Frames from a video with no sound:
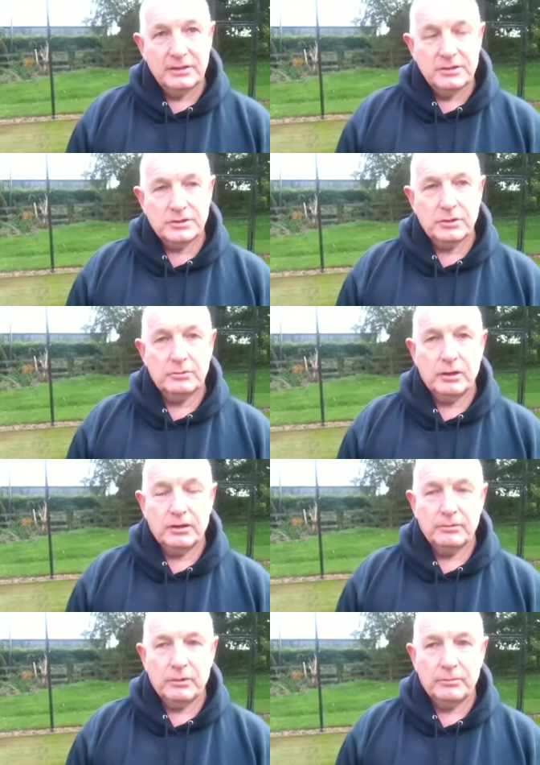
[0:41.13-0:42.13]
So
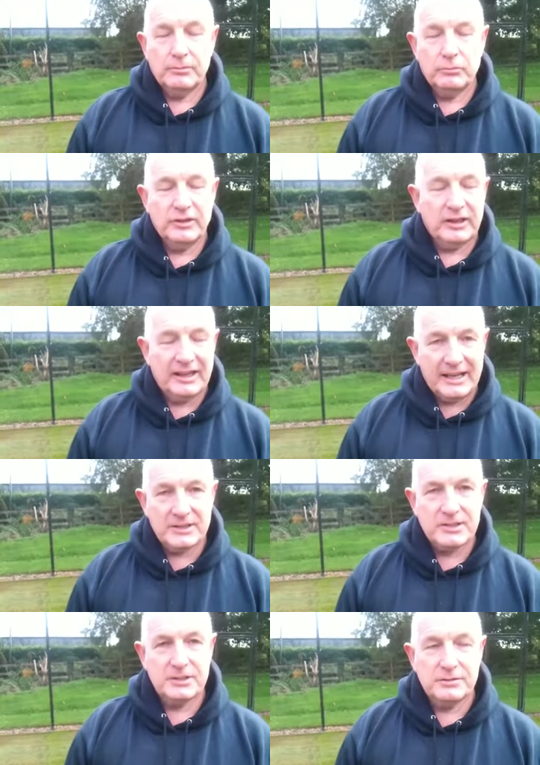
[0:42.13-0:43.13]
with a
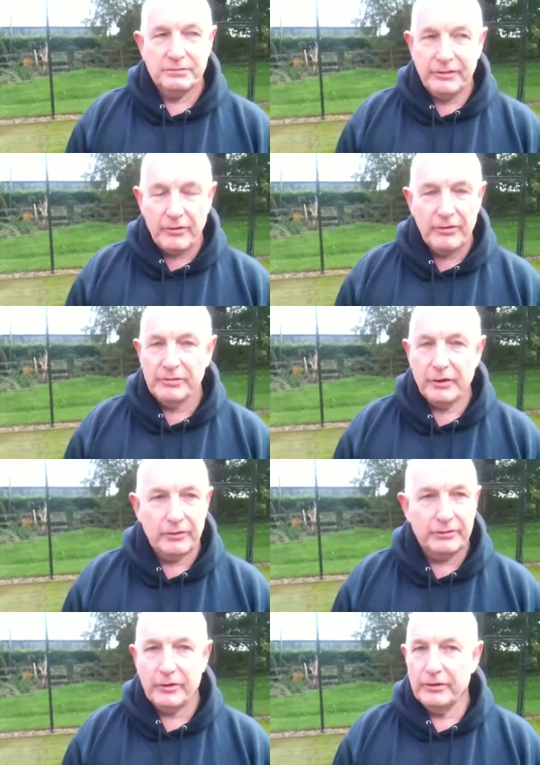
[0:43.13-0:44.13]
lance, it's very, very,
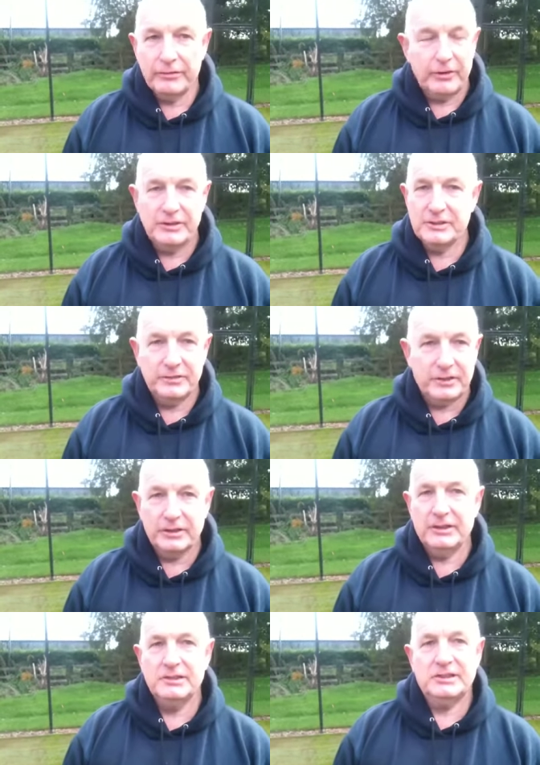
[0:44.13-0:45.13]
very, very difficult
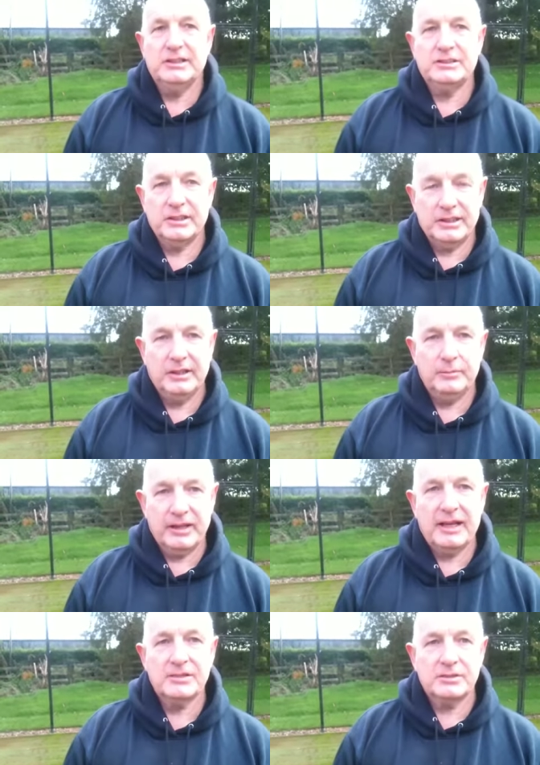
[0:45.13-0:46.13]
indeed to keep
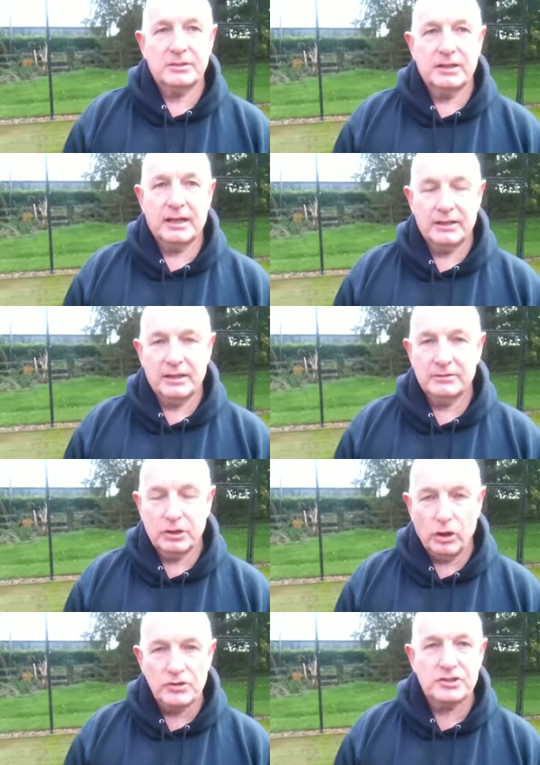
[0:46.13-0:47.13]
that at a
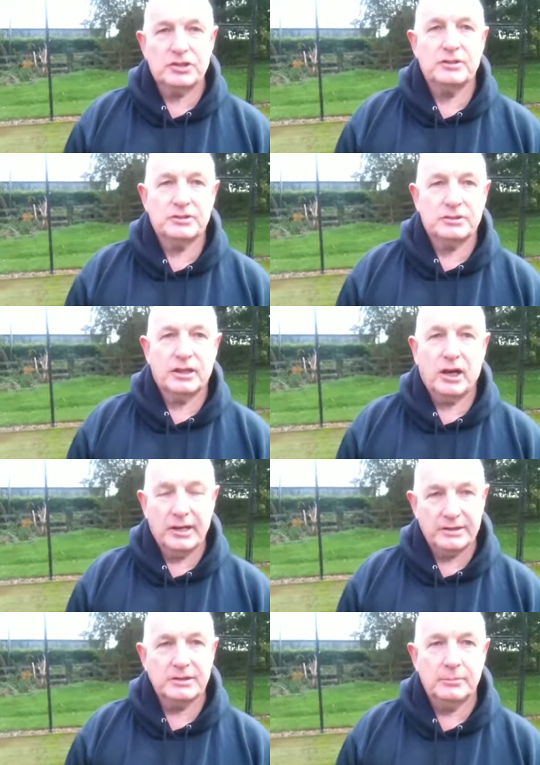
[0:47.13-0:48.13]
constant
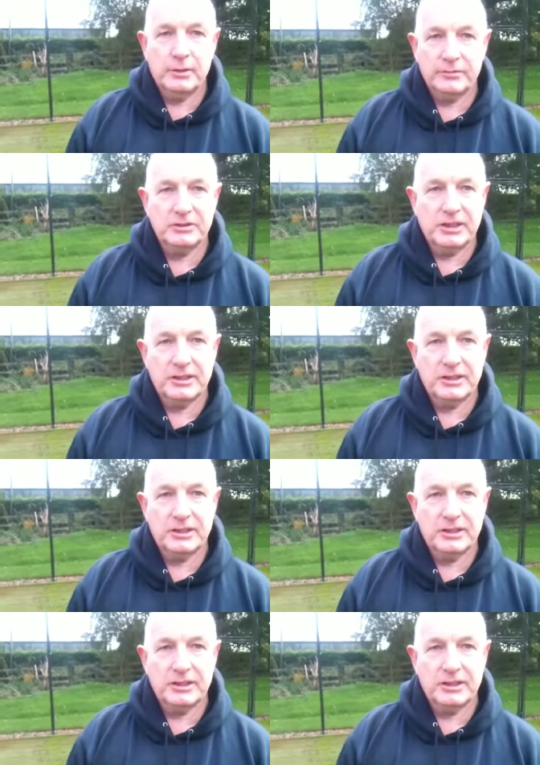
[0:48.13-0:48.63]
height above the tennis